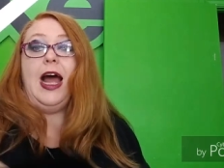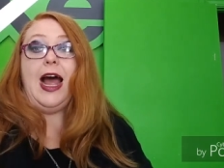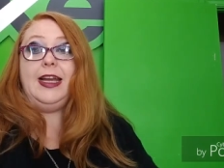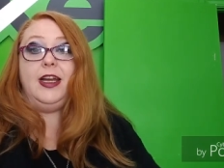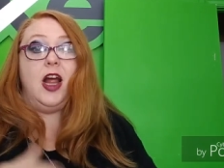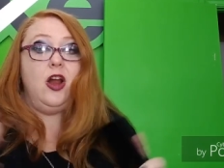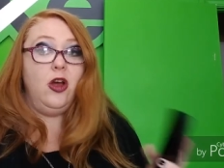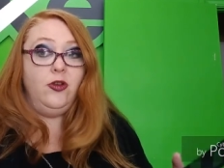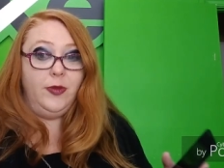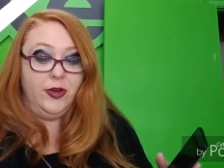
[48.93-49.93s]
I did not
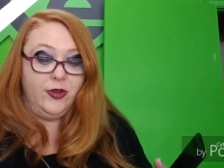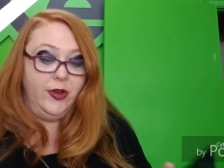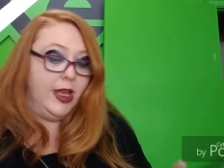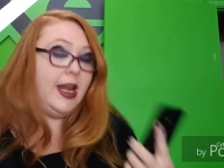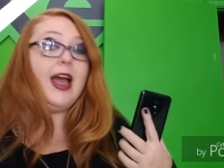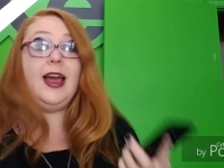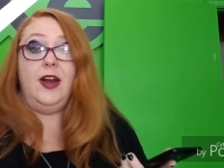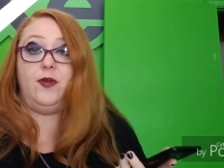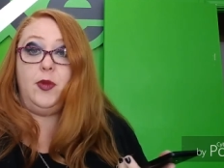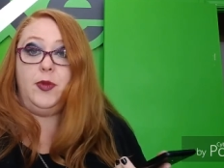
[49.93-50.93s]
go to Metro and get it. I
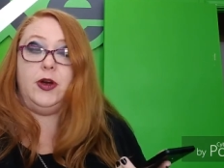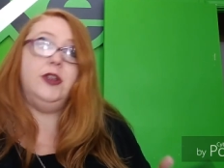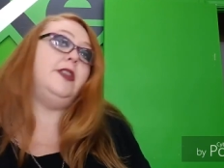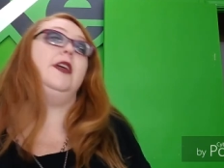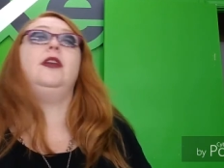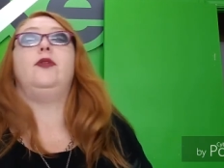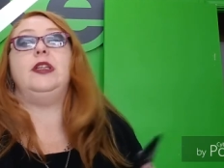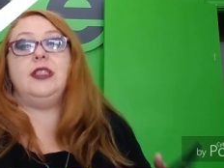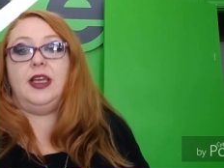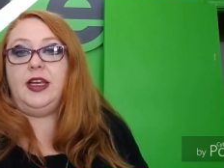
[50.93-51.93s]
got it from a person,
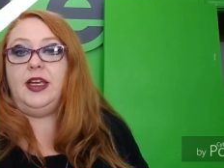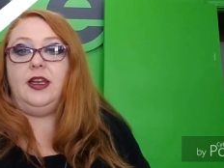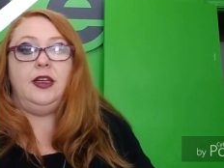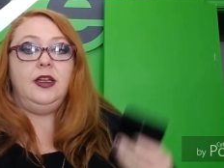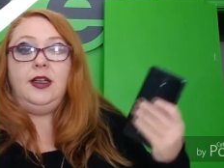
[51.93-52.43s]
reset it.